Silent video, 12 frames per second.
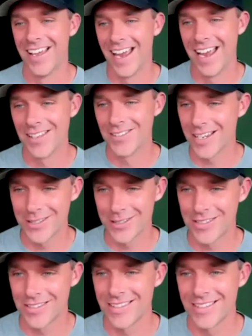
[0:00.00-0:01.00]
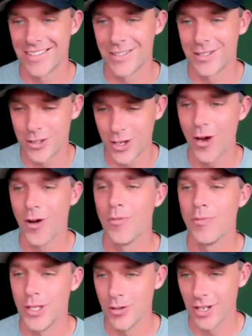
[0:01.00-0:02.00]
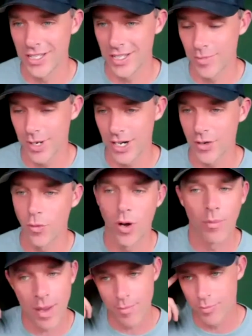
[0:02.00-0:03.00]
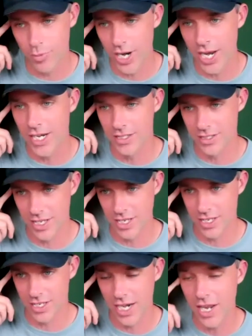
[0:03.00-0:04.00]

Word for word: it's like so muted compared to what my brain is thinking.